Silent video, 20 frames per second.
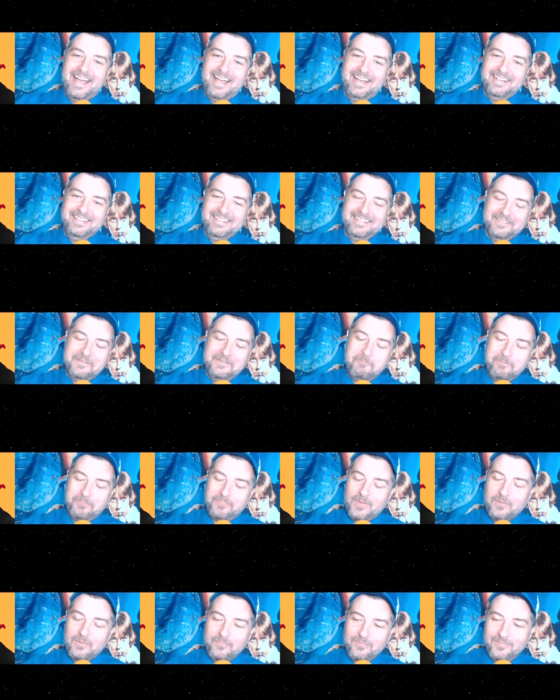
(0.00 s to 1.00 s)
yeah away.
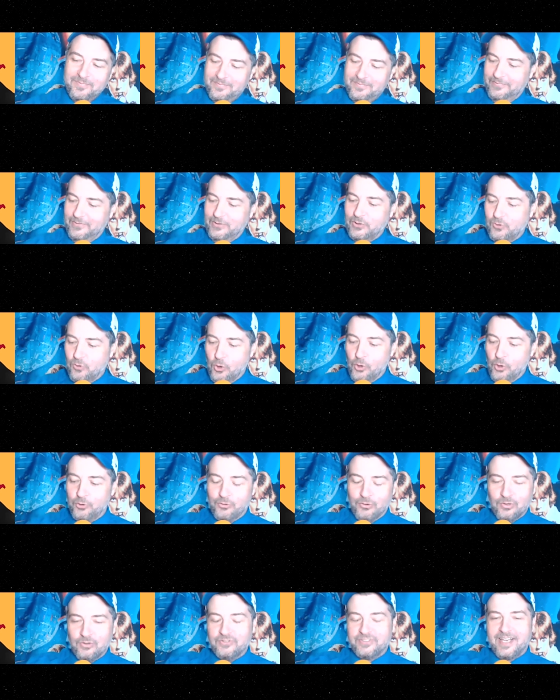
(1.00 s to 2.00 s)

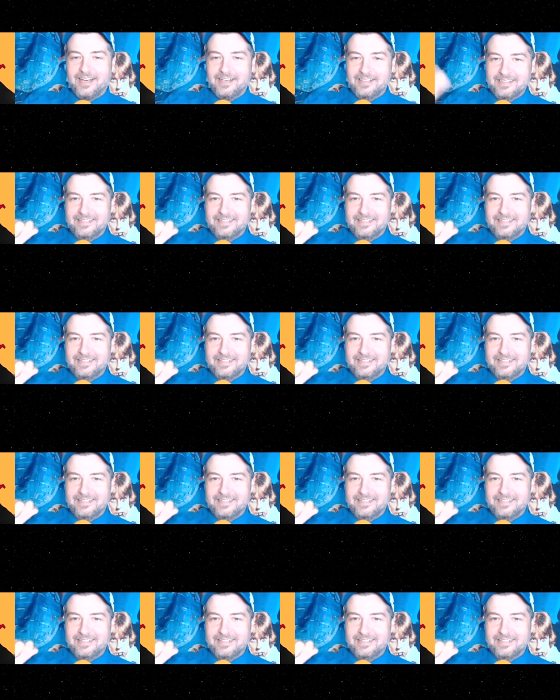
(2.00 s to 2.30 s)
Grogu's got a